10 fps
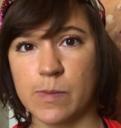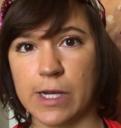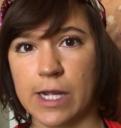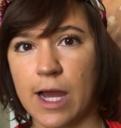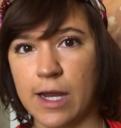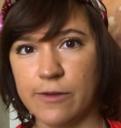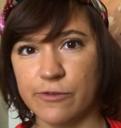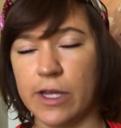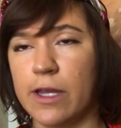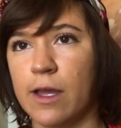But it kind of
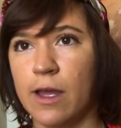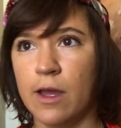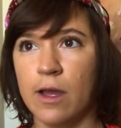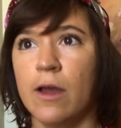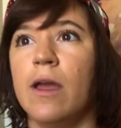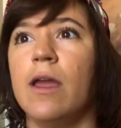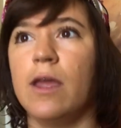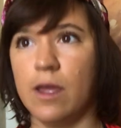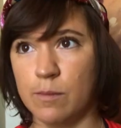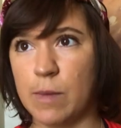like,
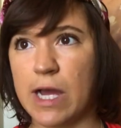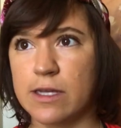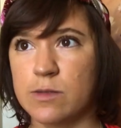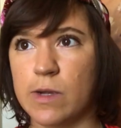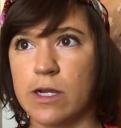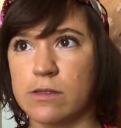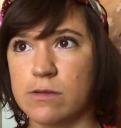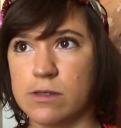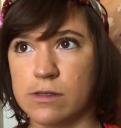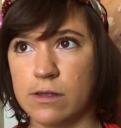in my experience, was